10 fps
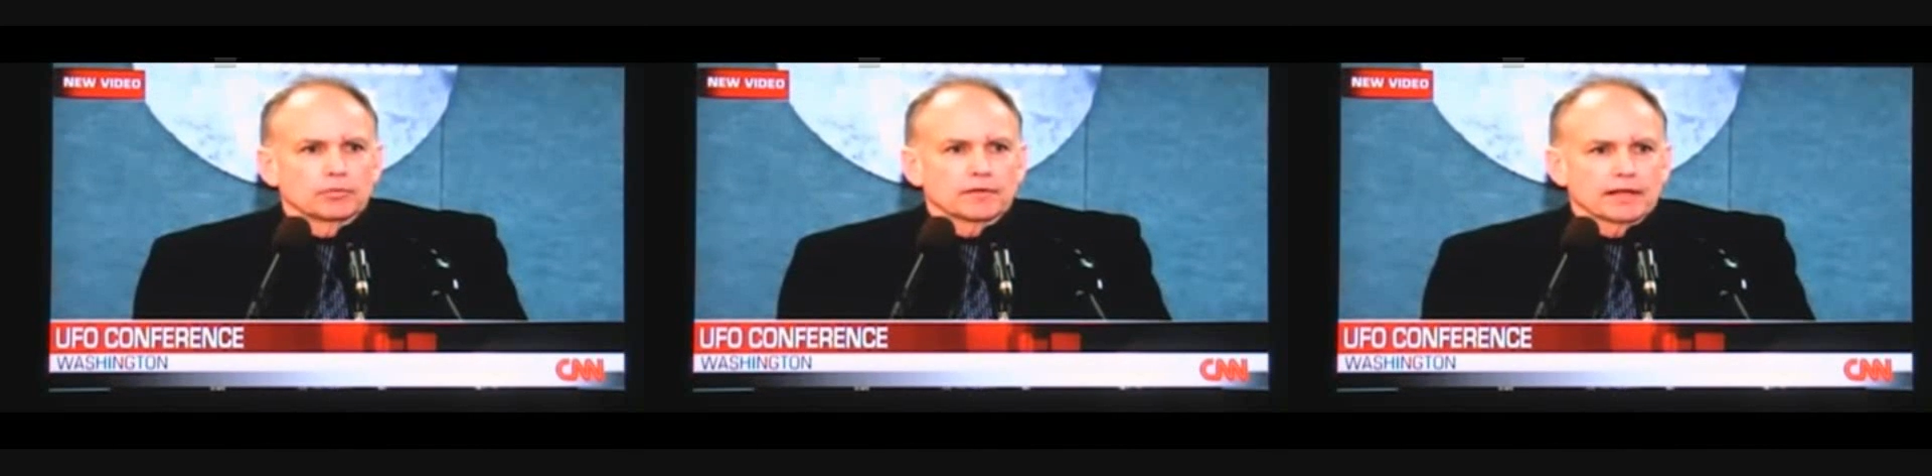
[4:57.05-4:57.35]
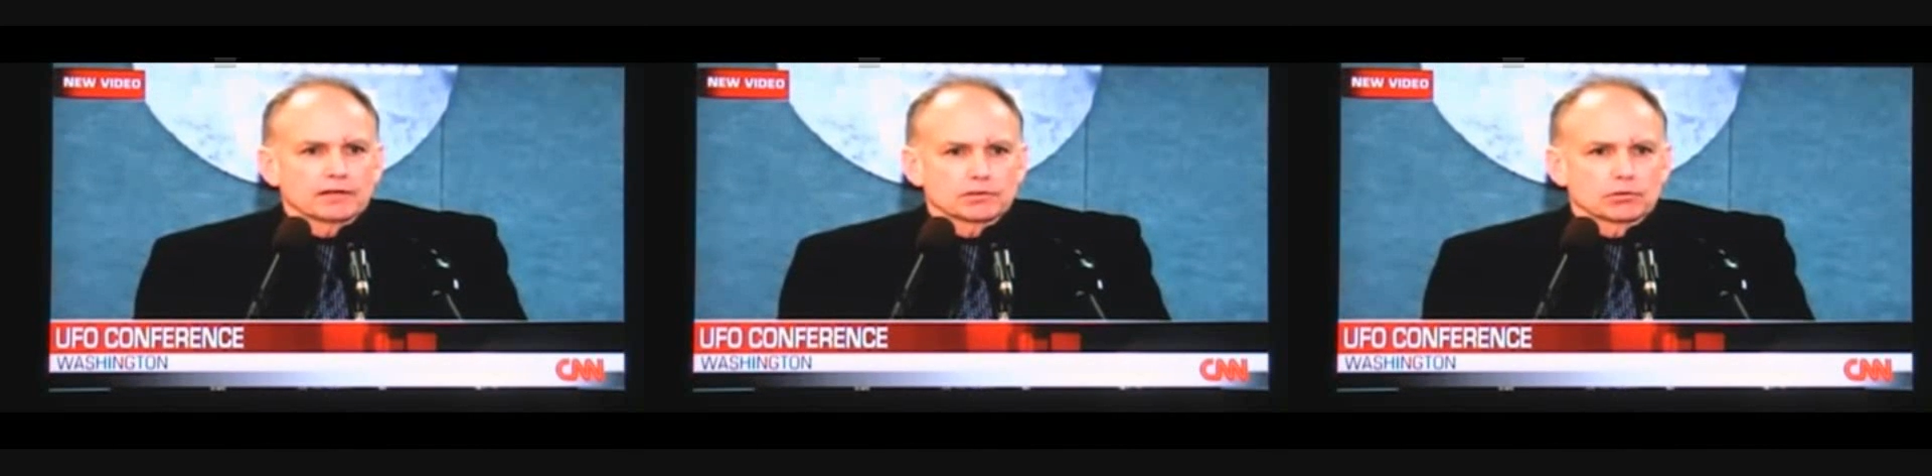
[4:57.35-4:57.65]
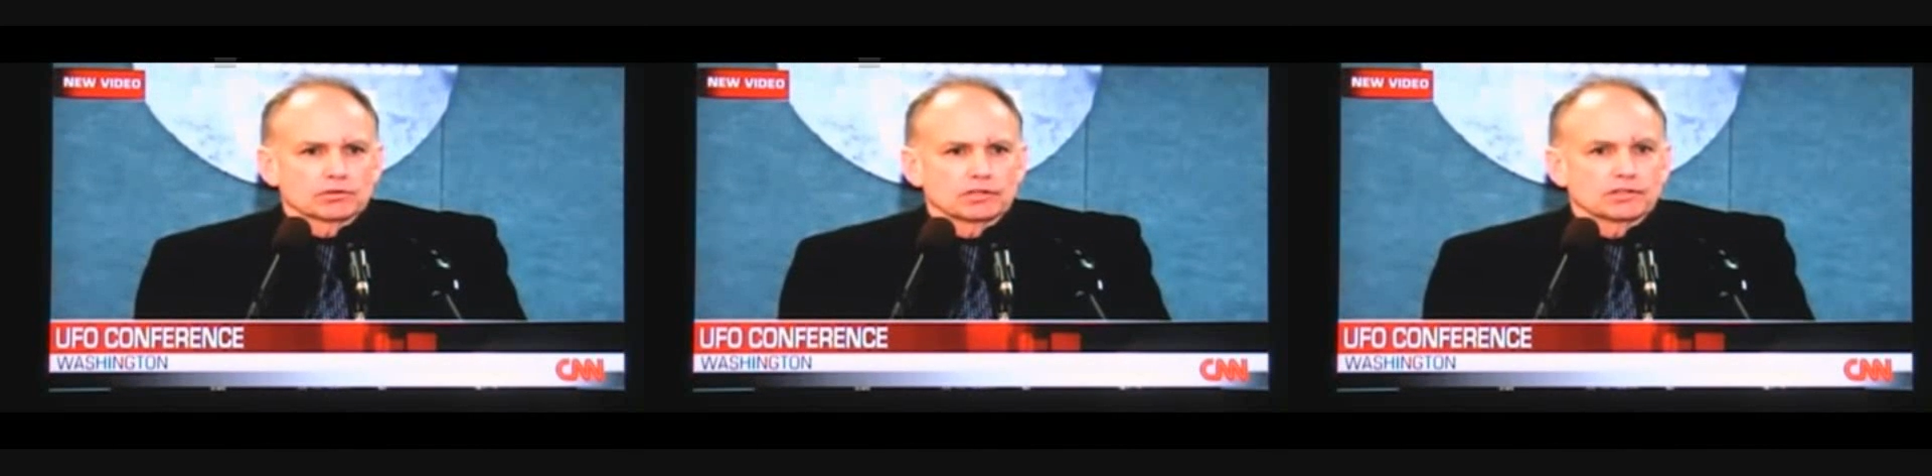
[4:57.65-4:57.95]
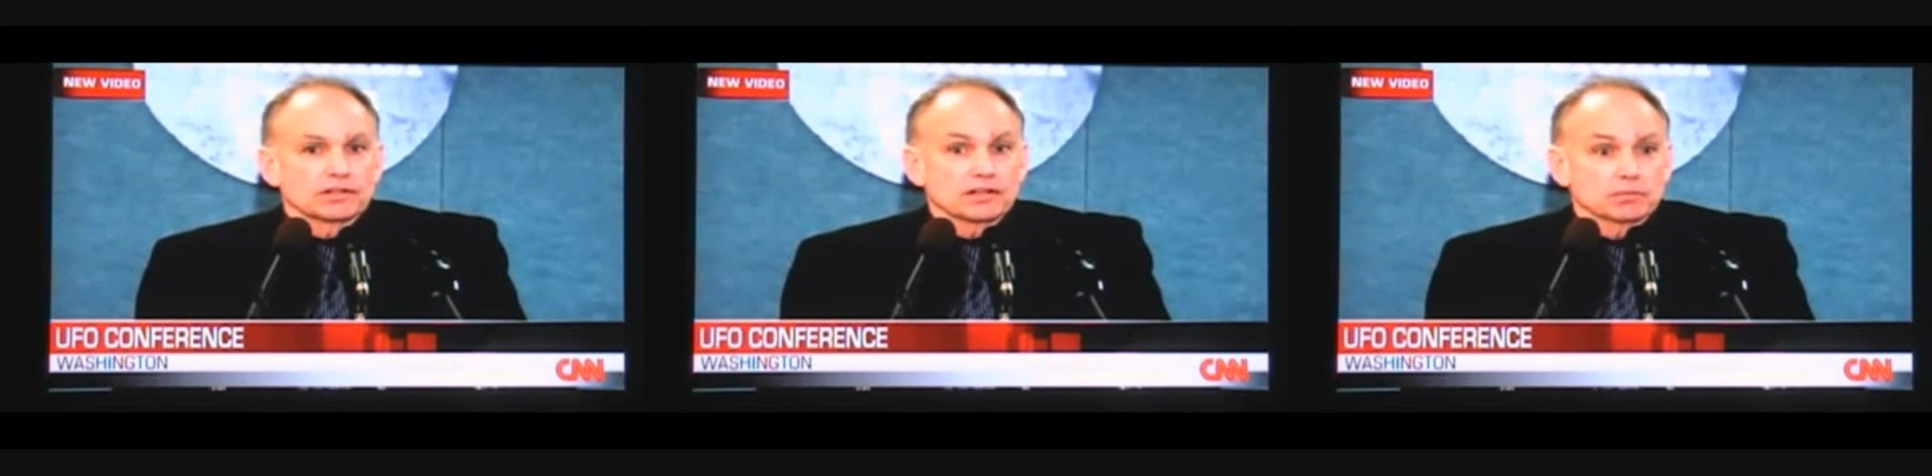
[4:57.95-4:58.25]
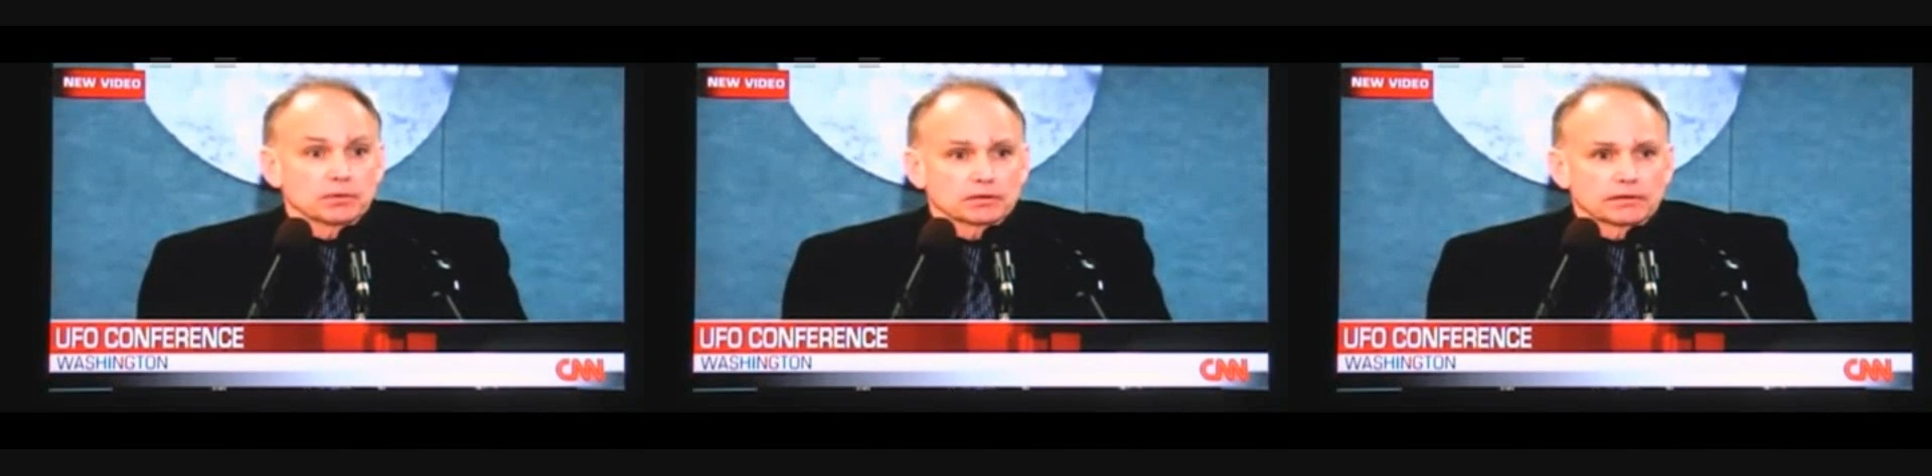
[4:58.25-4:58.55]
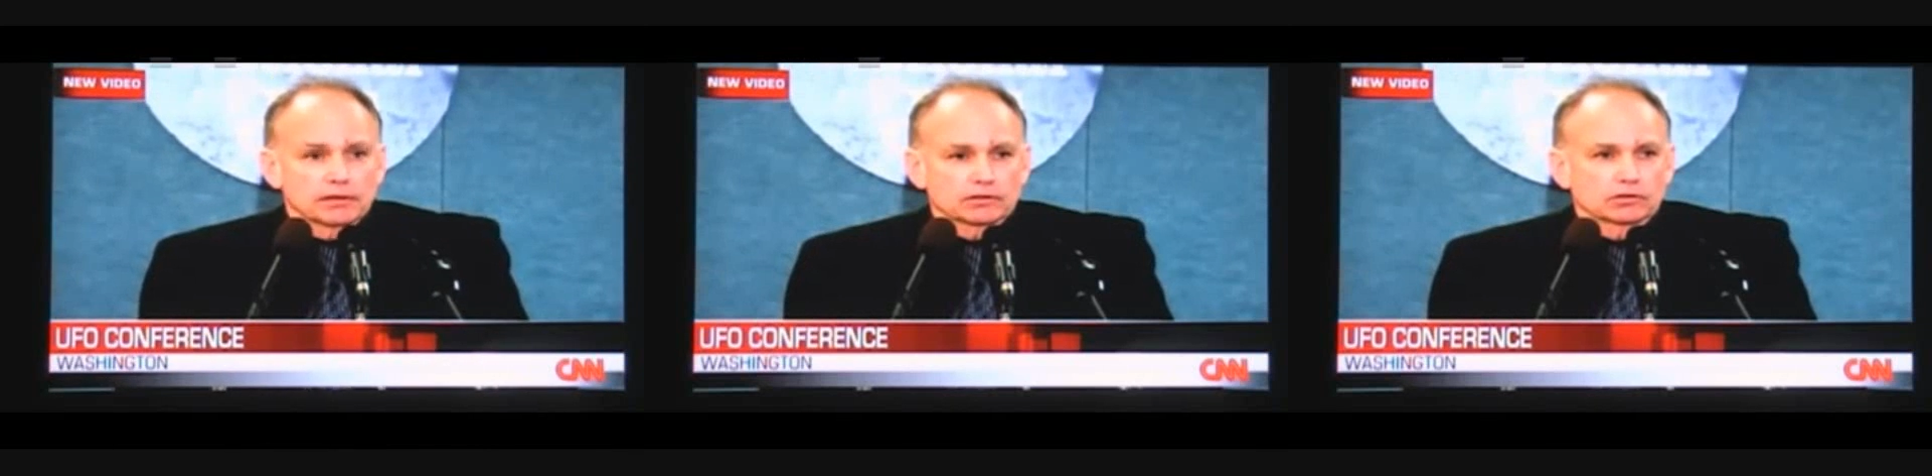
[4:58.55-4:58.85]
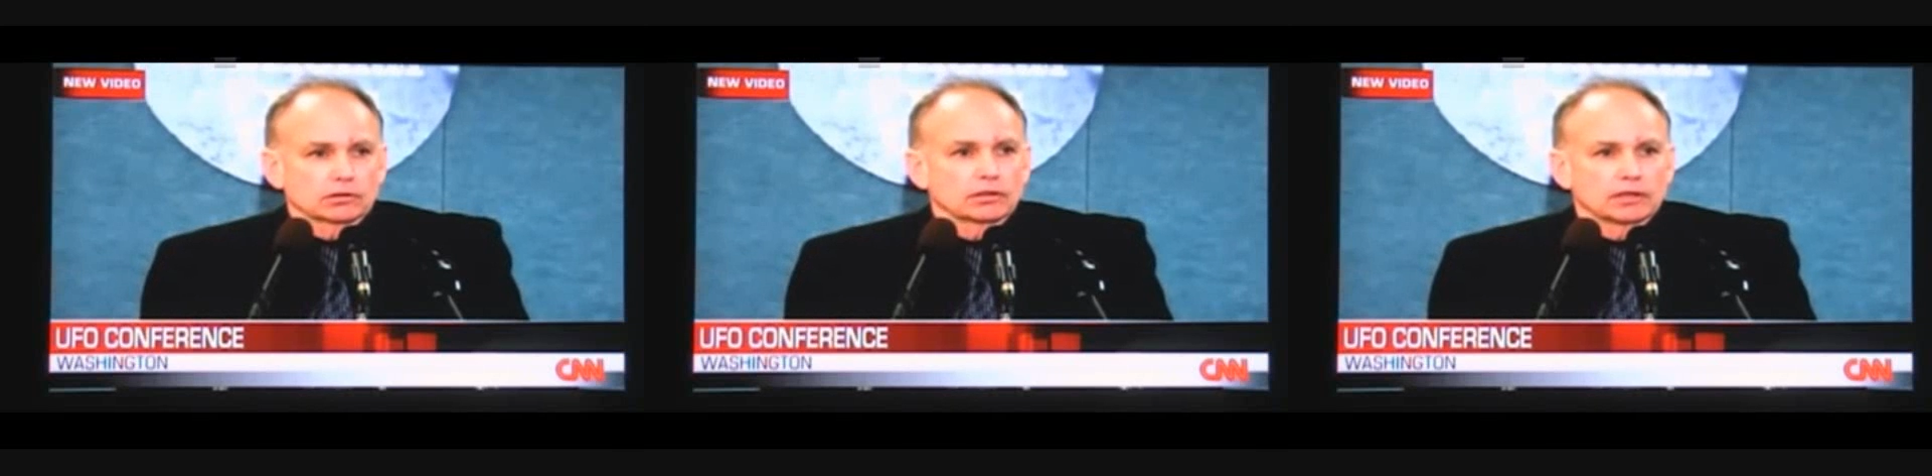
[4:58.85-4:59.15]
But that is, of course, an assessment. They are
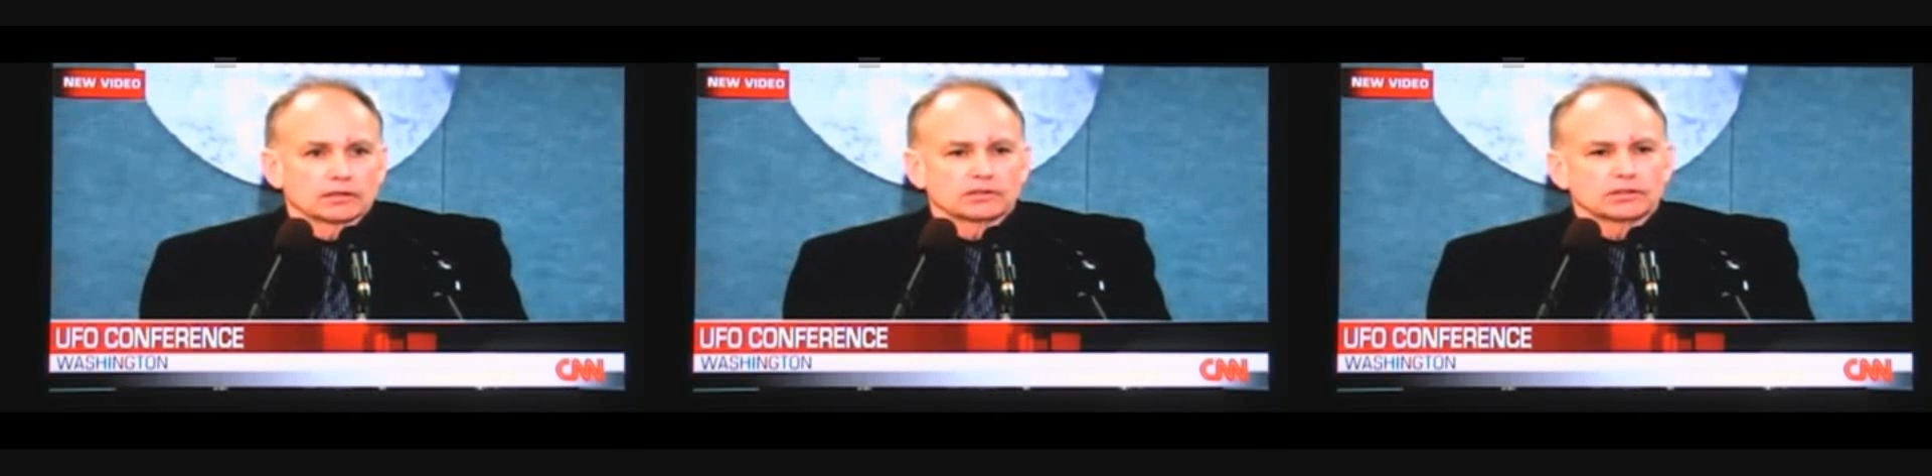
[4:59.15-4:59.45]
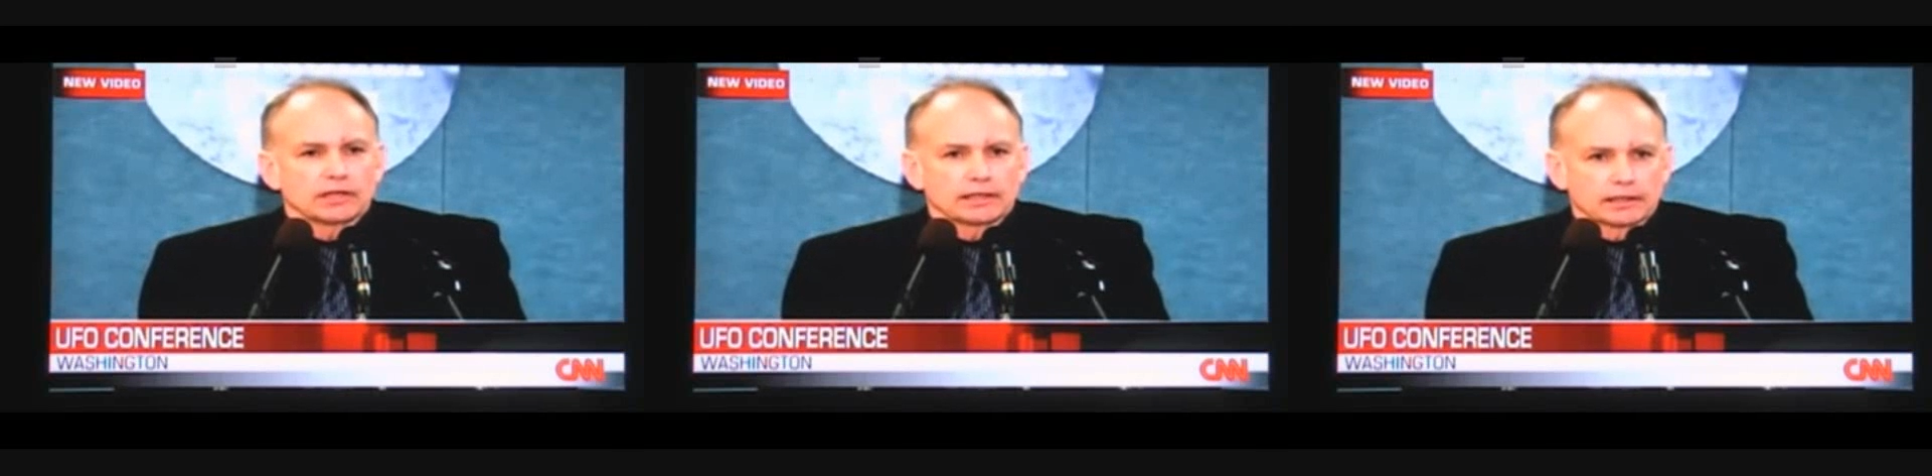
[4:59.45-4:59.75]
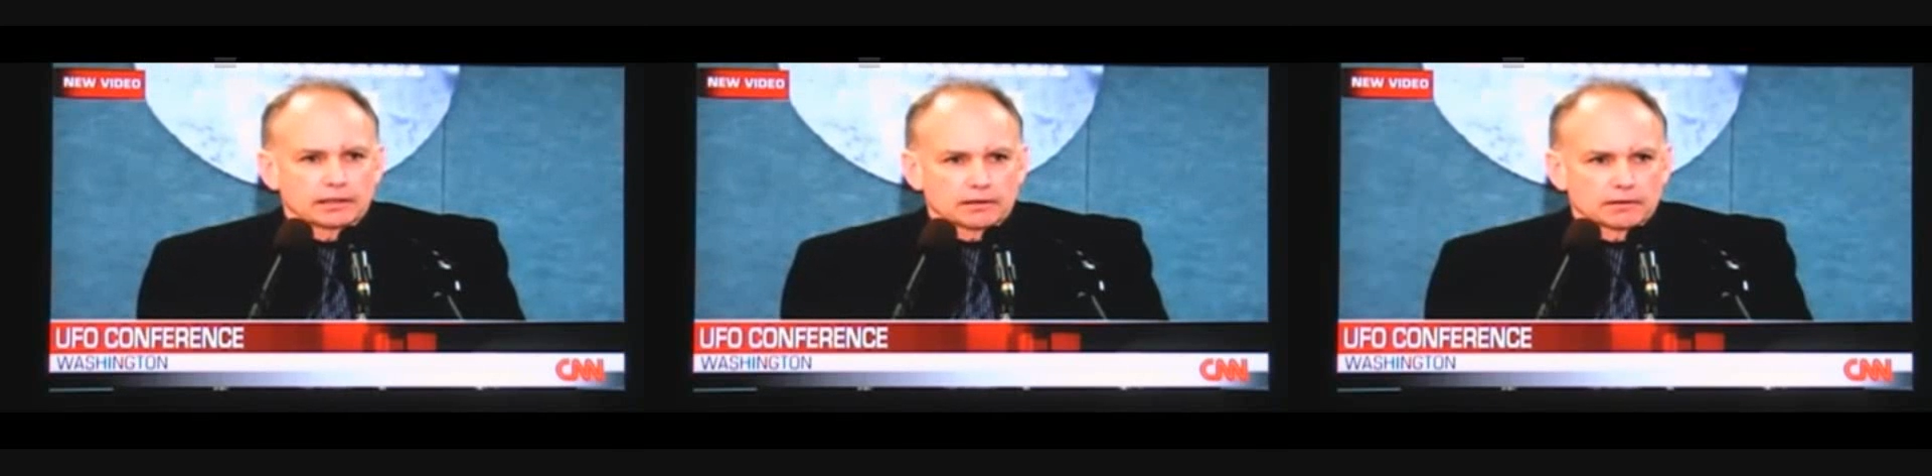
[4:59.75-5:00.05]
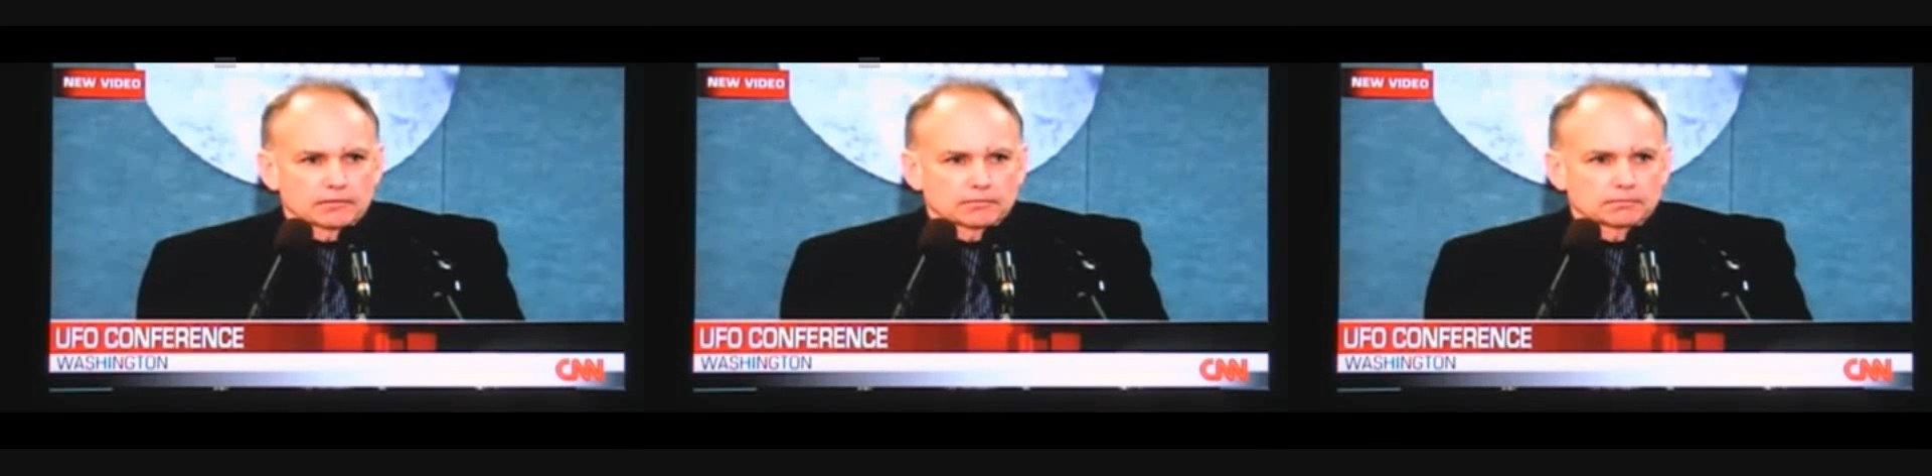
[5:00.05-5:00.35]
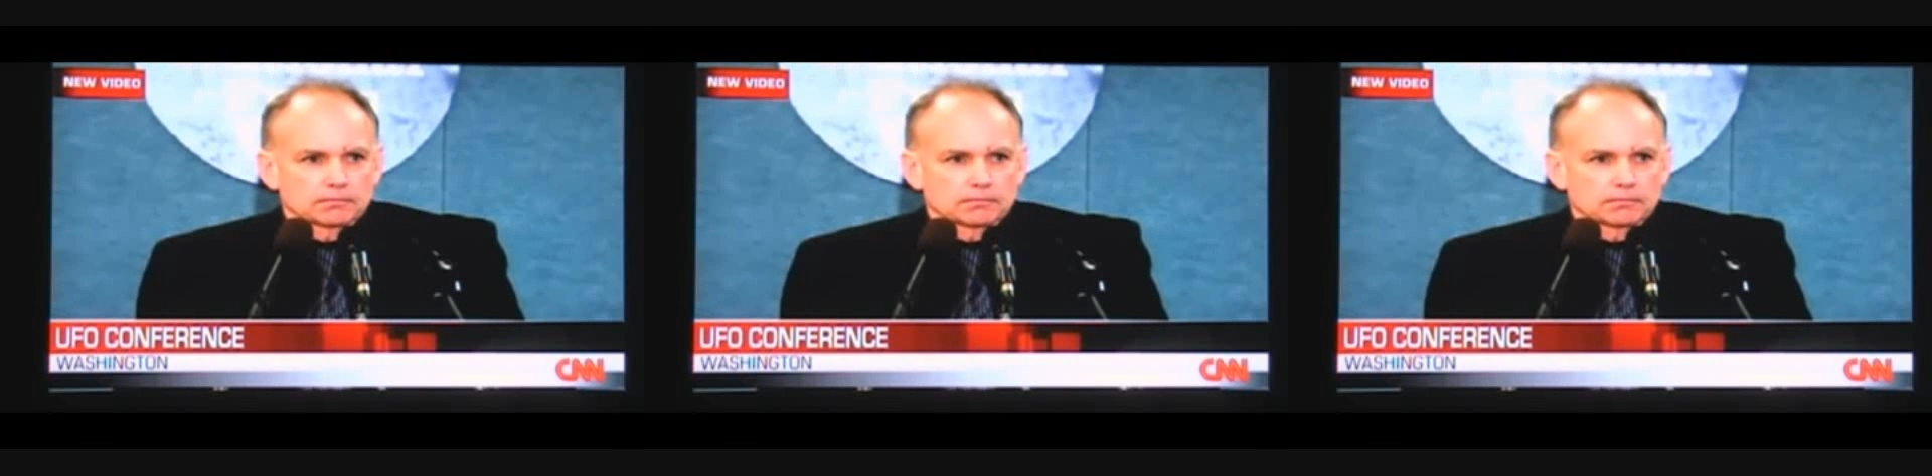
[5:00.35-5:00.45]
certainly not saying anything.